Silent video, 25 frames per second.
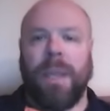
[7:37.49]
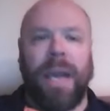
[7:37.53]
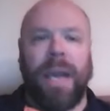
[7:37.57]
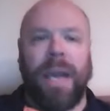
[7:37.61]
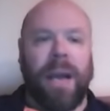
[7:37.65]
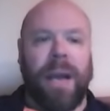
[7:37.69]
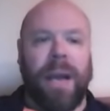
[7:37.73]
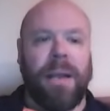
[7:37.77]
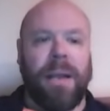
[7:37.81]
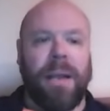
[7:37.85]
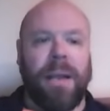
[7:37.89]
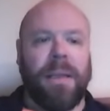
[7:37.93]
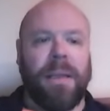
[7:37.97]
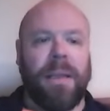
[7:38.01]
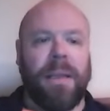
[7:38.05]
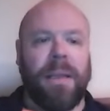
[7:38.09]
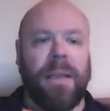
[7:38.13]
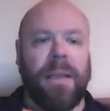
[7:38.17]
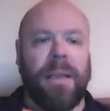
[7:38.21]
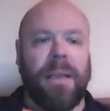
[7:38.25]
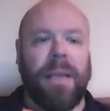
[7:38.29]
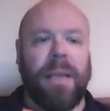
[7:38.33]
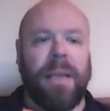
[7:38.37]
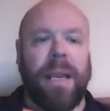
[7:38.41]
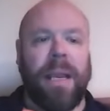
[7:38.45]
And
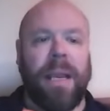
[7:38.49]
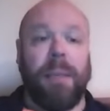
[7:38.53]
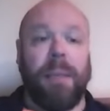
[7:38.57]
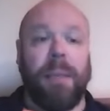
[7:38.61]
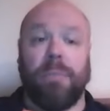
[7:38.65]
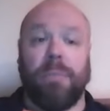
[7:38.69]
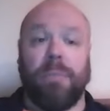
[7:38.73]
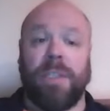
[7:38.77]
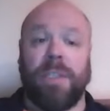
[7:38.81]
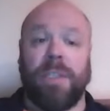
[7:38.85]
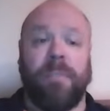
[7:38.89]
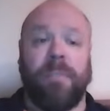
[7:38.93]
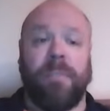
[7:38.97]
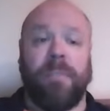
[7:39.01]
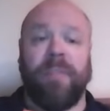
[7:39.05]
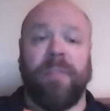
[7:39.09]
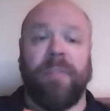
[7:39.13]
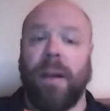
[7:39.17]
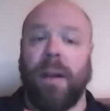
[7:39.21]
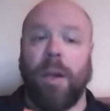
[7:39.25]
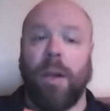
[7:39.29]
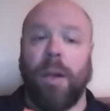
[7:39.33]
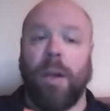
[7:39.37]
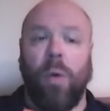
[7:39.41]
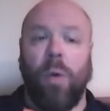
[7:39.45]
uh, some
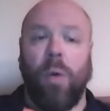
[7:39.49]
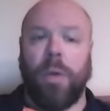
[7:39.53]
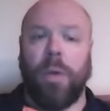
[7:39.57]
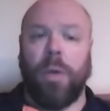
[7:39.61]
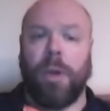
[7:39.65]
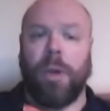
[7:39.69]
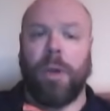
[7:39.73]
very cold